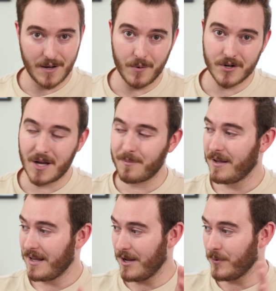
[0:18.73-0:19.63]
workshop.
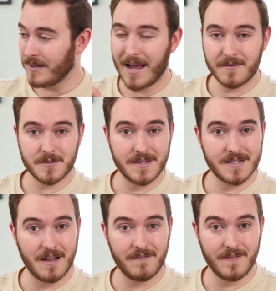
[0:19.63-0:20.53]
It will have some of the
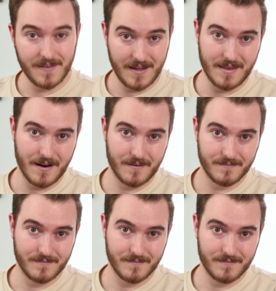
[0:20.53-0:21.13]
stuff in there.